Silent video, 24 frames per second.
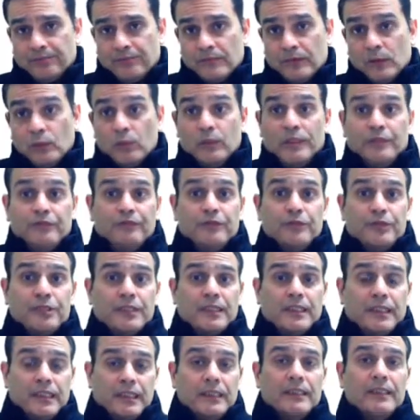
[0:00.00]
Well, if you
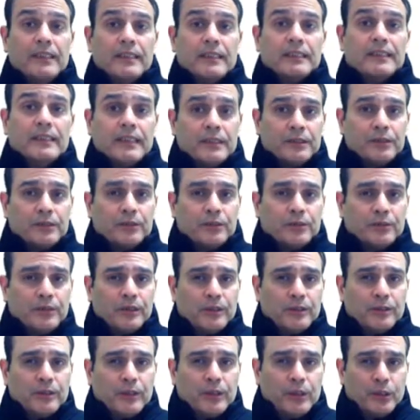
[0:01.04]
say that,
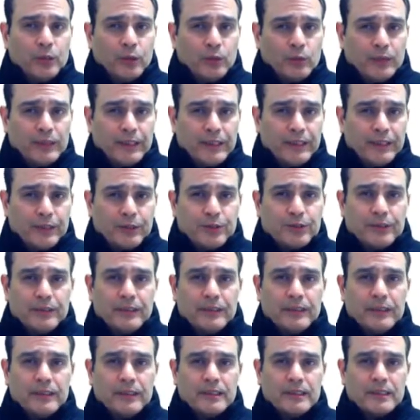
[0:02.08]
there were no errors
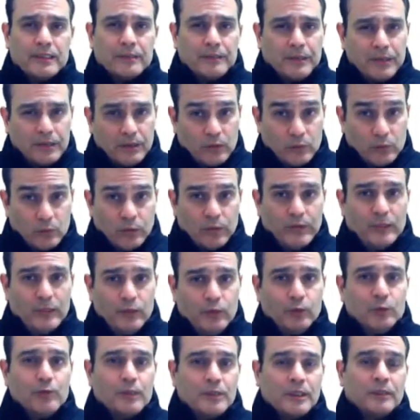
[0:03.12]
in the estimate, we'll
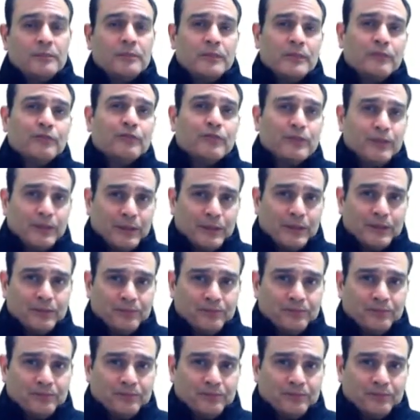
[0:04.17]
do something further.